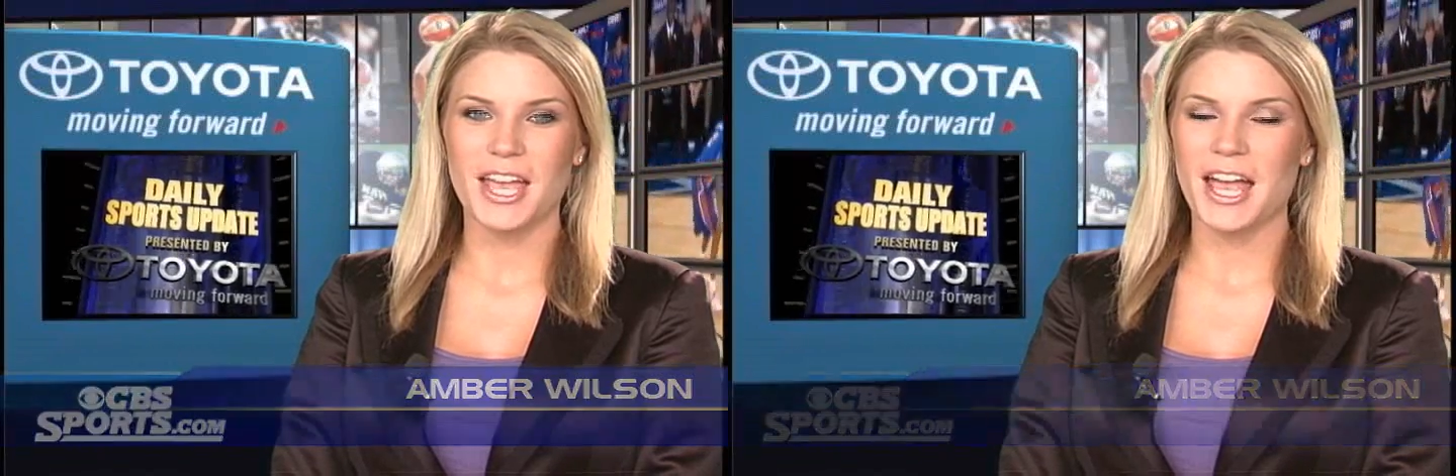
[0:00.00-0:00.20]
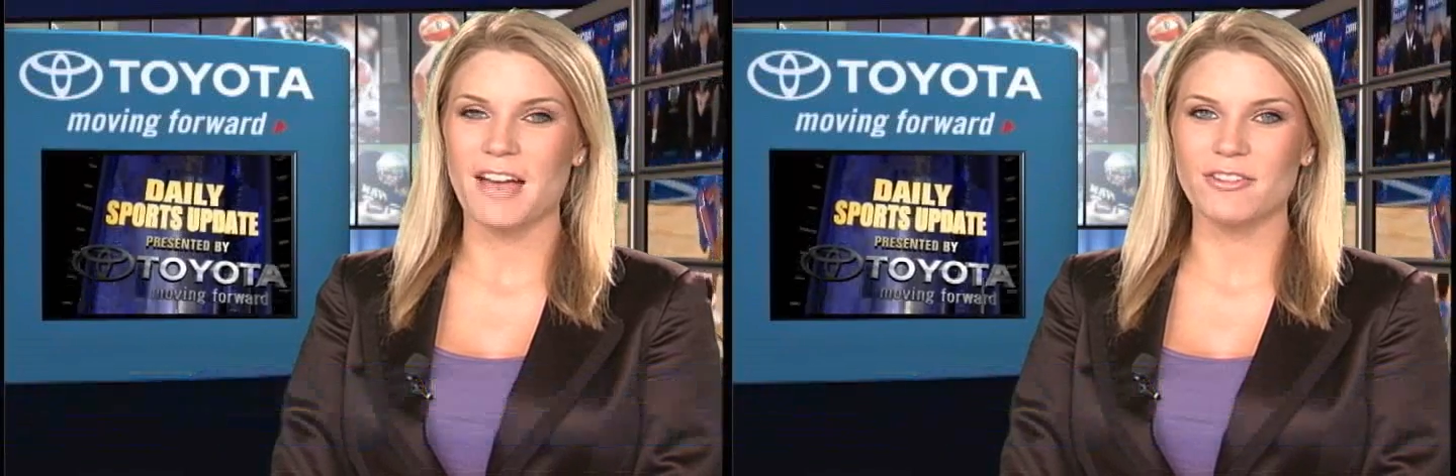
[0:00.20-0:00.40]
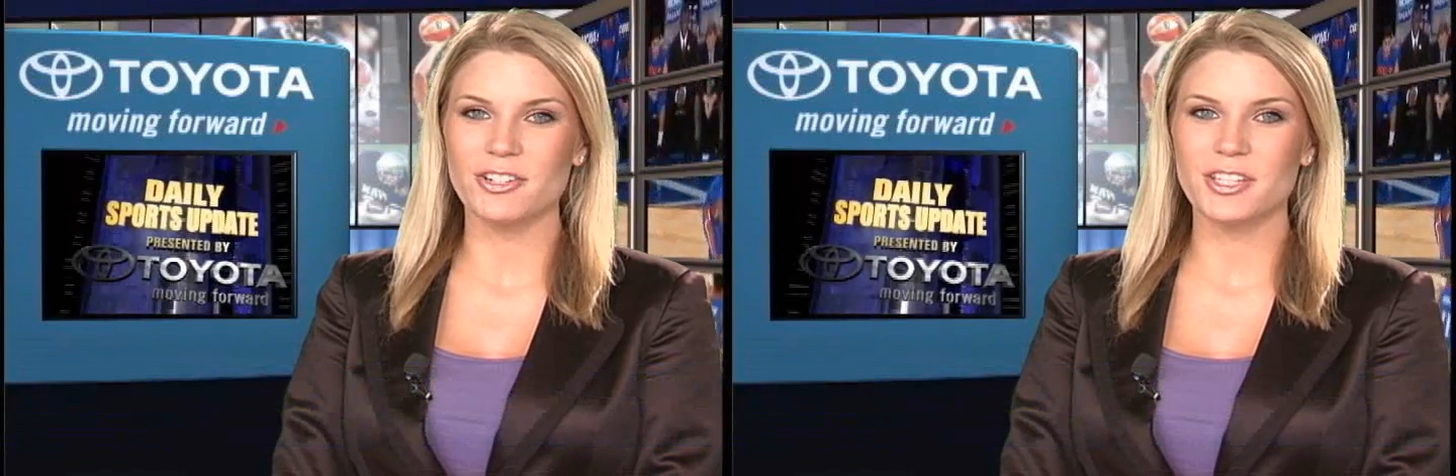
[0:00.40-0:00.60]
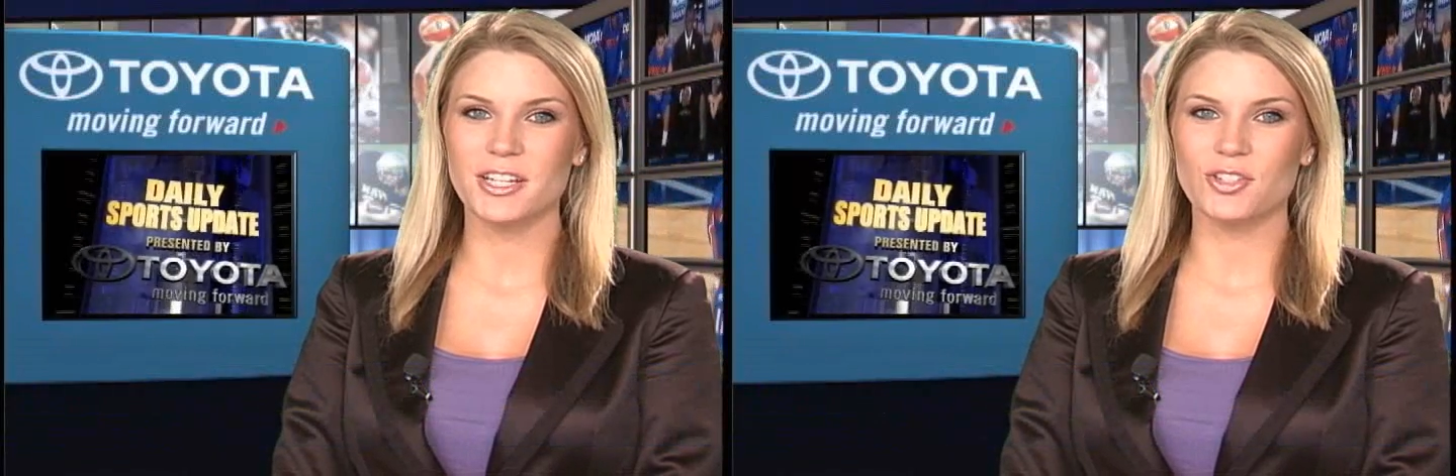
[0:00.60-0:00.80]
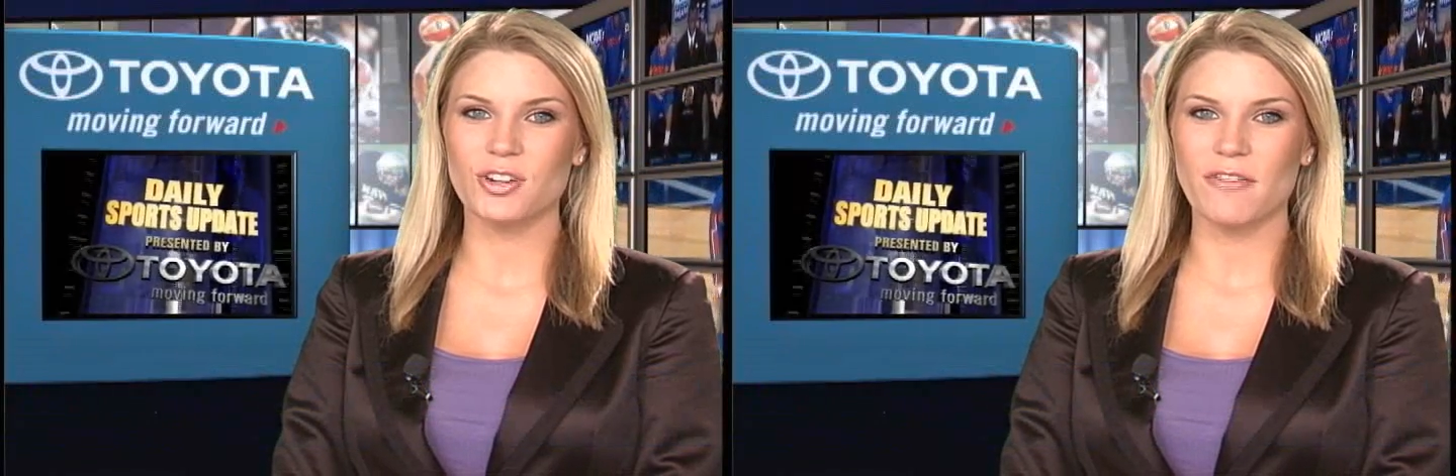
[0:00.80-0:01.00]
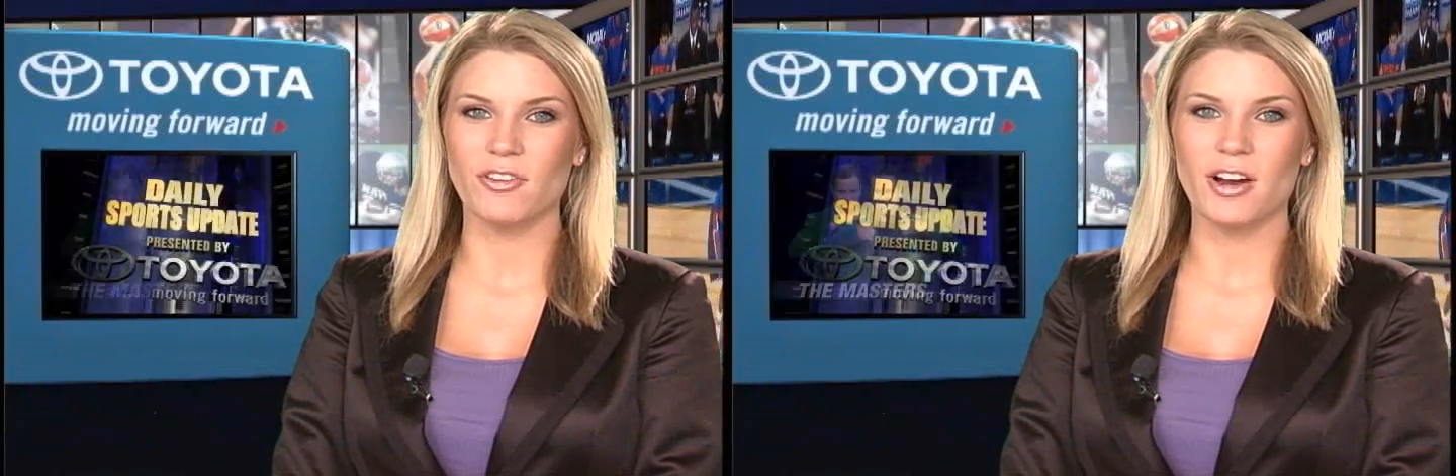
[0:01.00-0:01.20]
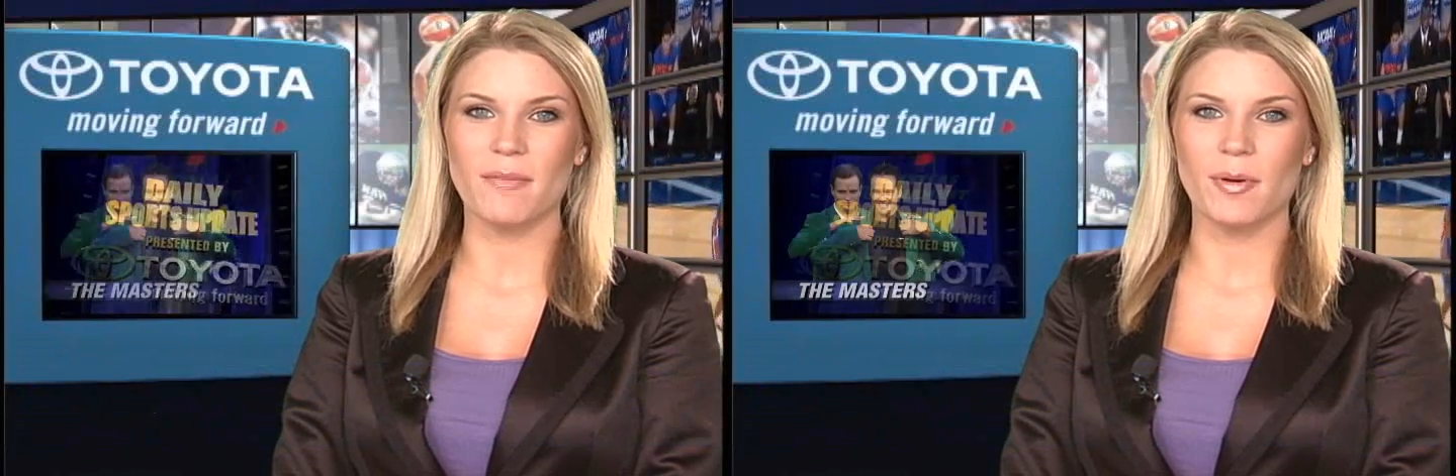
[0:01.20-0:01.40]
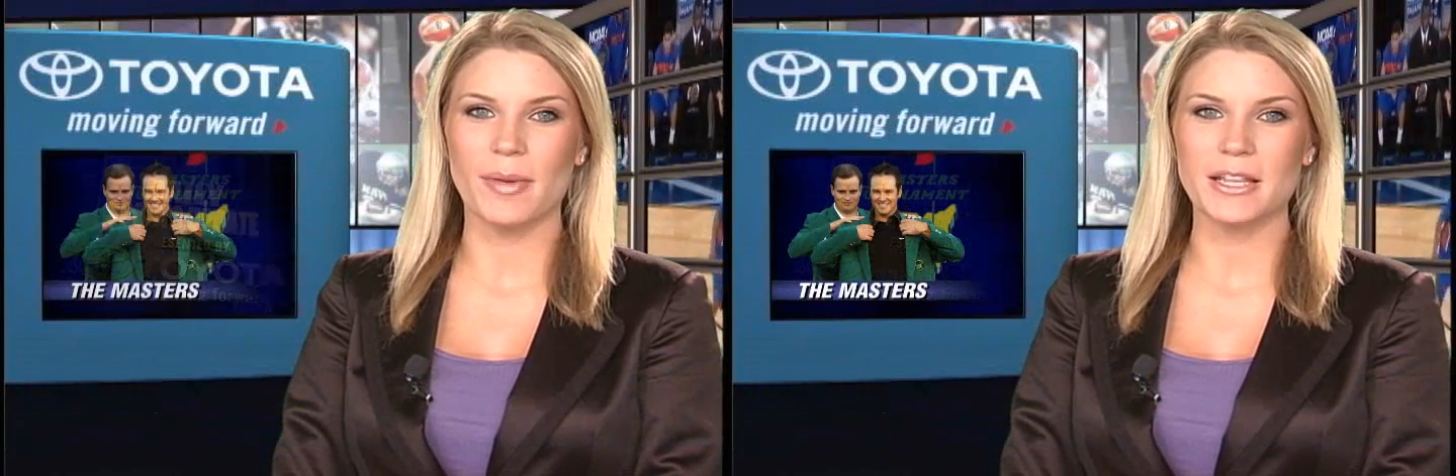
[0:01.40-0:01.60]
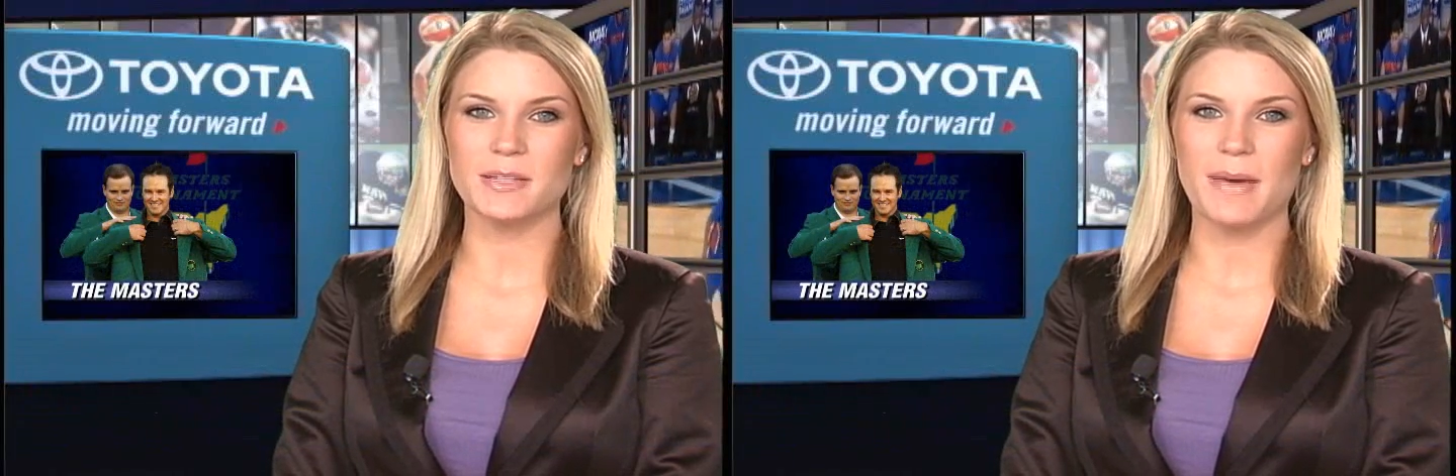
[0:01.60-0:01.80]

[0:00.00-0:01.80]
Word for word: Ever since Trevor Immelman's